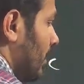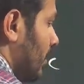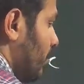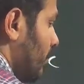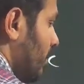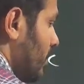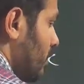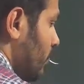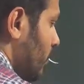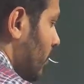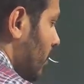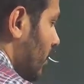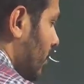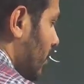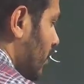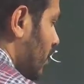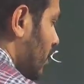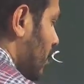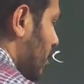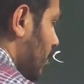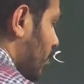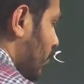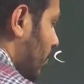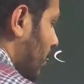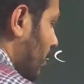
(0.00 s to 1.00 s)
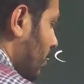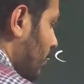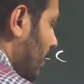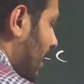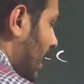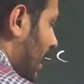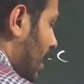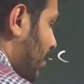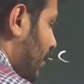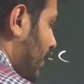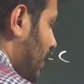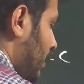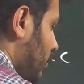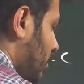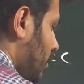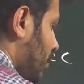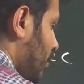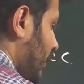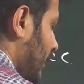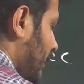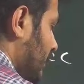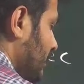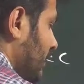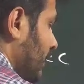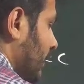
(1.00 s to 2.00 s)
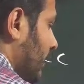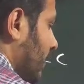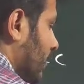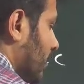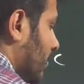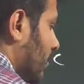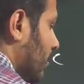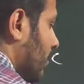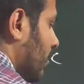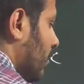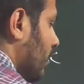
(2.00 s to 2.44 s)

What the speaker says: That means what? What will happen to the pressure?